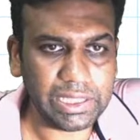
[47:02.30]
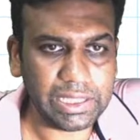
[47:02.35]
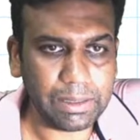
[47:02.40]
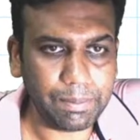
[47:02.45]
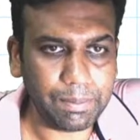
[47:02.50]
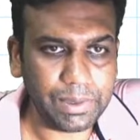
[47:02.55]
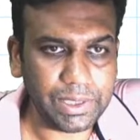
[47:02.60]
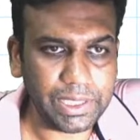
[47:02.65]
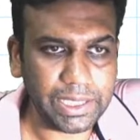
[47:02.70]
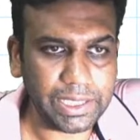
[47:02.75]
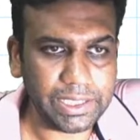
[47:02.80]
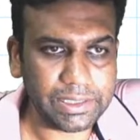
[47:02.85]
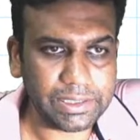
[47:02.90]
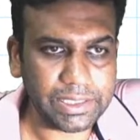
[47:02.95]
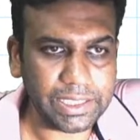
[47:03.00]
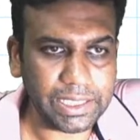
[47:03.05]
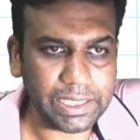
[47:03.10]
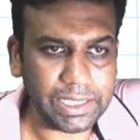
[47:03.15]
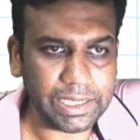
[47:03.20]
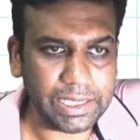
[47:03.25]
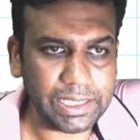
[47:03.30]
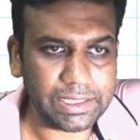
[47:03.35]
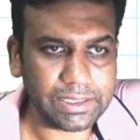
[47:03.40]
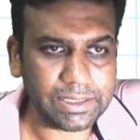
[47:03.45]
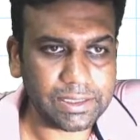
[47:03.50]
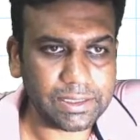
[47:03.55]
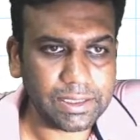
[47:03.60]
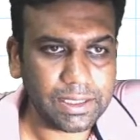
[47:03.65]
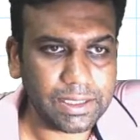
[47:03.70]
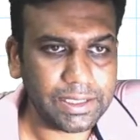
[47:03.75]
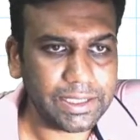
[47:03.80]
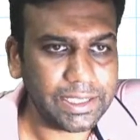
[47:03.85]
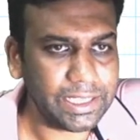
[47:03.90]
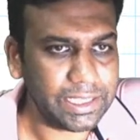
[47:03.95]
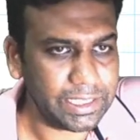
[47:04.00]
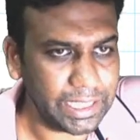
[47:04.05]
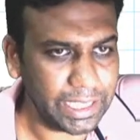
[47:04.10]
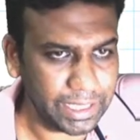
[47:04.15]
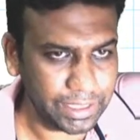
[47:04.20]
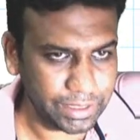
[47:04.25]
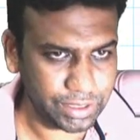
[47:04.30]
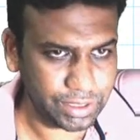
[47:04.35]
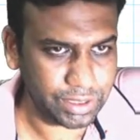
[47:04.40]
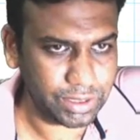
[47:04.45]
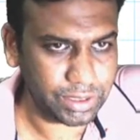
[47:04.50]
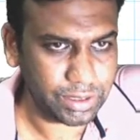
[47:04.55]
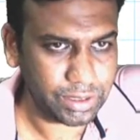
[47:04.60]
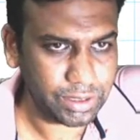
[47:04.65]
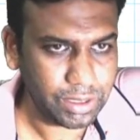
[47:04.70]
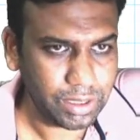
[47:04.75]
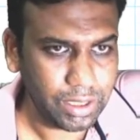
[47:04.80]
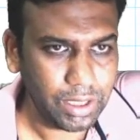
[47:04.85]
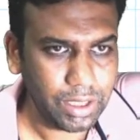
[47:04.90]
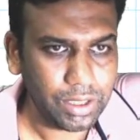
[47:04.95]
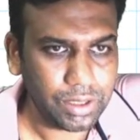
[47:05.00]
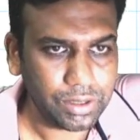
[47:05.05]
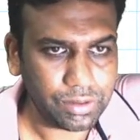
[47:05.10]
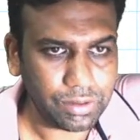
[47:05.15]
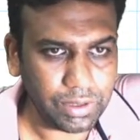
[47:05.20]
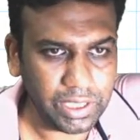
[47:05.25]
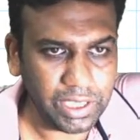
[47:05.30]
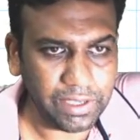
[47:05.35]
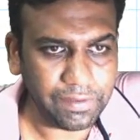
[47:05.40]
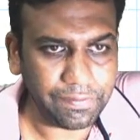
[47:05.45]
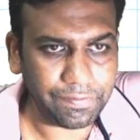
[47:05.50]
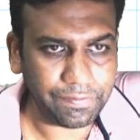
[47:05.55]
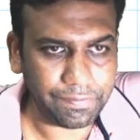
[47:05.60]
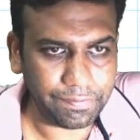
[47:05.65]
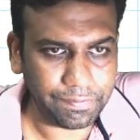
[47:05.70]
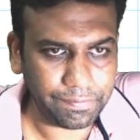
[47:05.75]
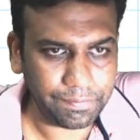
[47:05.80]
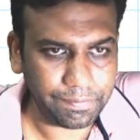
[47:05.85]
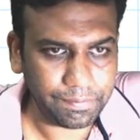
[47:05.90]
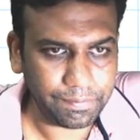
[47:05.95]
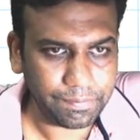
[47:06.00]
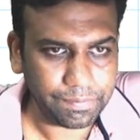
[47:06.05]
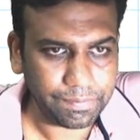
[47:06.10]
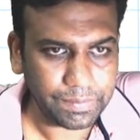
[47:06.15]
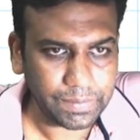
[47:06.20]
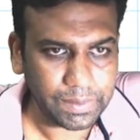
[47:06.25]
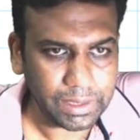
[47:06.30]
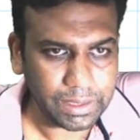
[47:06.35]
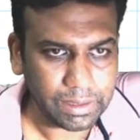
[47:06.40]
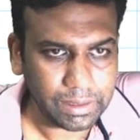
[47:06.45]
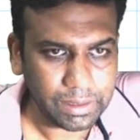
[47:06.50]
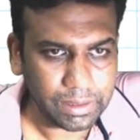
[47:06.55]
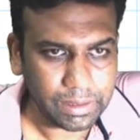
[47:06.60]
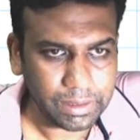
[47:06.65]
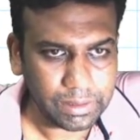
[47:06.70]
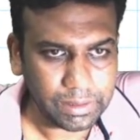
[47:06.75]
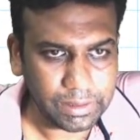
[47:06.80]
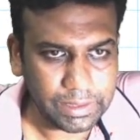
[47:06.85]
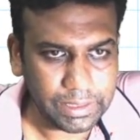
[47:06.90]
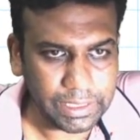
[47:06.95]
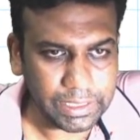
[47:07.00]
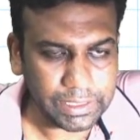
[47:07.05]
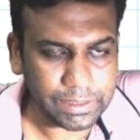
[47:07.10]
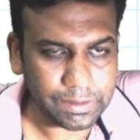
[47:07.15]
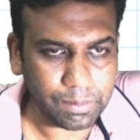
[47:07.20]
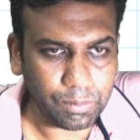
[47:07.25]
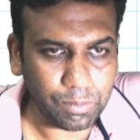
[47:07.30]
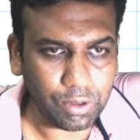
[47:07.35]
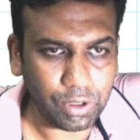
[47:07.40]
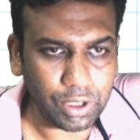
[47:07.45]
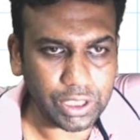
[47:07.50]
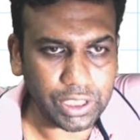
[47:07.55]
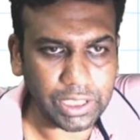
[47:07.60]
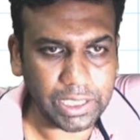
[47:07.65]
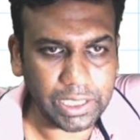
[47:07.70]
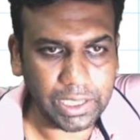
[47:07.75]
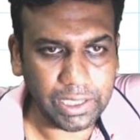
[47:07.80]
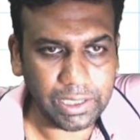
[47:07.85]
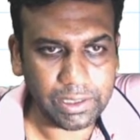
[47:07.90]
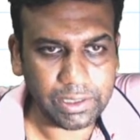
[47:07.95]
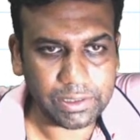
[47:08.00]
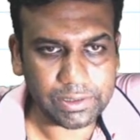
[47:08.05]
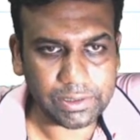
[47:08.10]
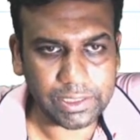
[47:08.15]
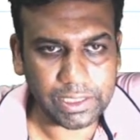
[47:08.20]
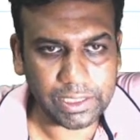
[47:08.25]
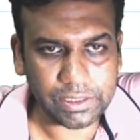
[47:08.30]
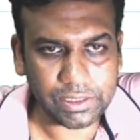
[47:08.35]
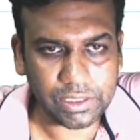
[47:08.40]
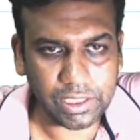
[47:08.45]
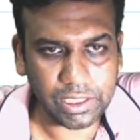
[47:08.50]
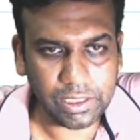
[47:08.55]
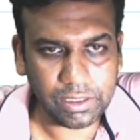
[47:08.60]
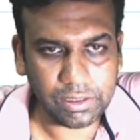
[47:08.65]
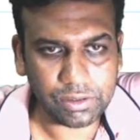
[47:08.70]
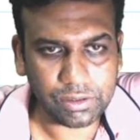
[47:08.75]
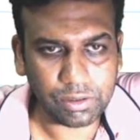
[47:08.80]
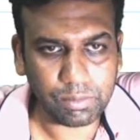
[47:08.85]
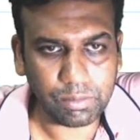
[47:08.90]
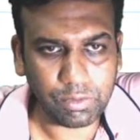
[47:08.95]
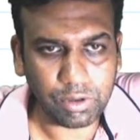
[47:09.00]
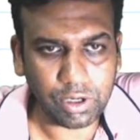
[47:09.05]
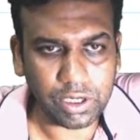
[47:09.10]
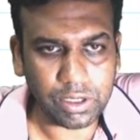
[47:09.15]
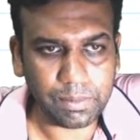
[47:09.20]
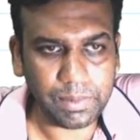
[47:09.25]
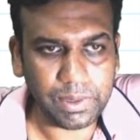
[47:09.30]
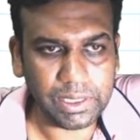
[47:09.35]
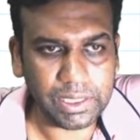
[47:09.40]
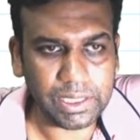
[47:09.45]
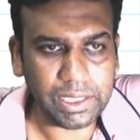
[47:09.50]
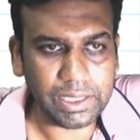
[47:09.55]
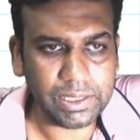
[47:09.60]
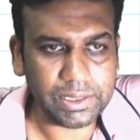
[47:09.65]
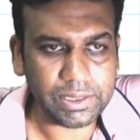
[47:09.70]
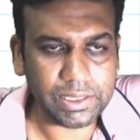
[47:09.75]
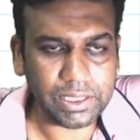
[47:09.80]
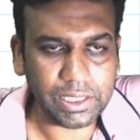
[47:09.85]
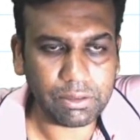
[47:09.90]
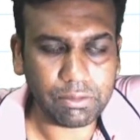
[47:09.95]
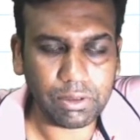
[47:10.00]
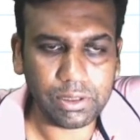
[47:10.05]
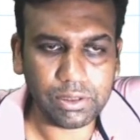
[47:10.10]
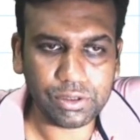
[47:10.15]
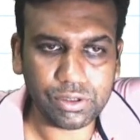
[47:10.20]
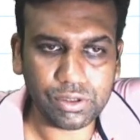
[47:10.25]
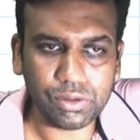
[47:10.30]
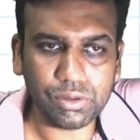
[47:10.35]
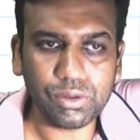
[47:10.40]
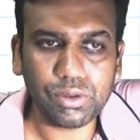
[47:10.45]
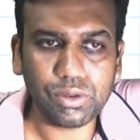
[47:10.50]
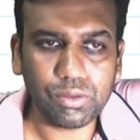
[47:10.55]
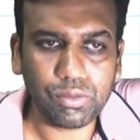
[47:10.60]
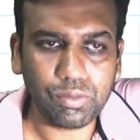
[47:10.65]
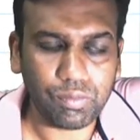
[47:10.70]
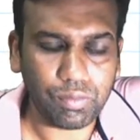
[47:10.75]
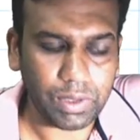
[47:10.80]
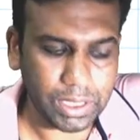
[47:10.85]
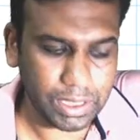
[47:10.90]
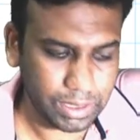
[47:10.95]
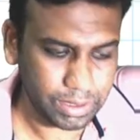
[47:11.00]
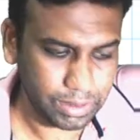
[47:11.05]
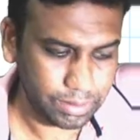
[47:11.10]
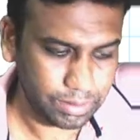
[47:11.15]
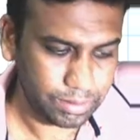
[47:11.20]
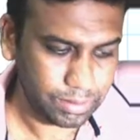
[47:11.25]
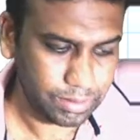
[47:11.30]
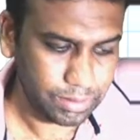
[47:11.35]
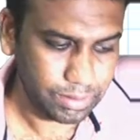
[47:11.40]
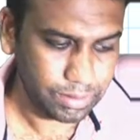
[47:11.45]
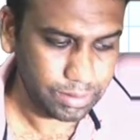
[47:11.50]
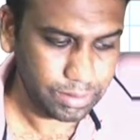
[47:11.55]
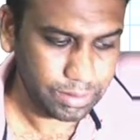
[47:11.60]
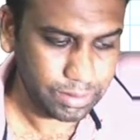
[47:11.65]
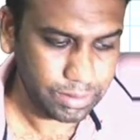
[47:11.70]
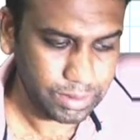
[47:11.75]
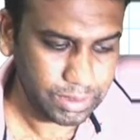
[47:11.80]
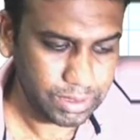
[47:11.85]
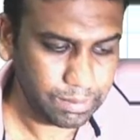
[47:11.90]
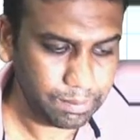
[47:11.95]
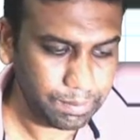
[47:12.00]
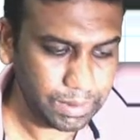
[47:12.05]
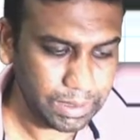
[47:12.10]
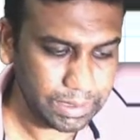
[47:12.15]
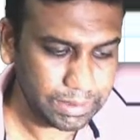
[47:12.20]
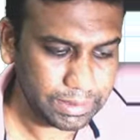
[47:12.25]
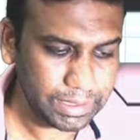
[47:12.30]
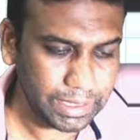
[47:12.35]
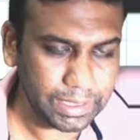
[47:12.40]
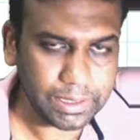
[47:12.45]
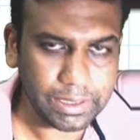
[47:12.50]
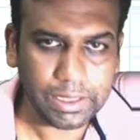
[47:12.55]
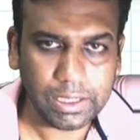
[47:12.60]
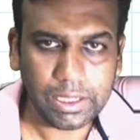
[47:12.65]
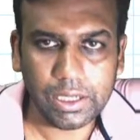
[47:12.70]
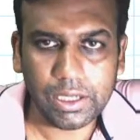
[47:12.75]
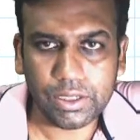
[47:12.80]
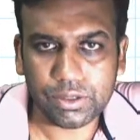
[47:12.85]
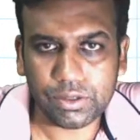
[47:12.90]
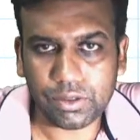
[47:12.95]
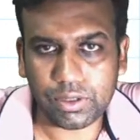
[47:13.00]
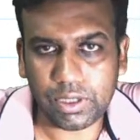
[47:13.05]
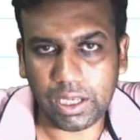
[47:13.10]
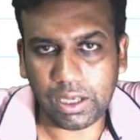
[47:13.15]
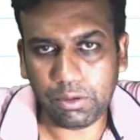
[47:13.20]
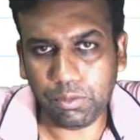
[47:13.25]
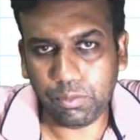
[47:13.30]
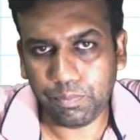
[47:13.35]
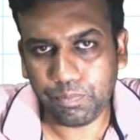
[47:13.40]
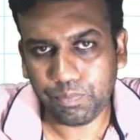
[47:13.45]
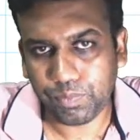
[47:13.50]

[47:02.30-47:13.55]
the period is taken as t dash. So if this mod k is 16, so mod bk is equals to what? Simple as that. So now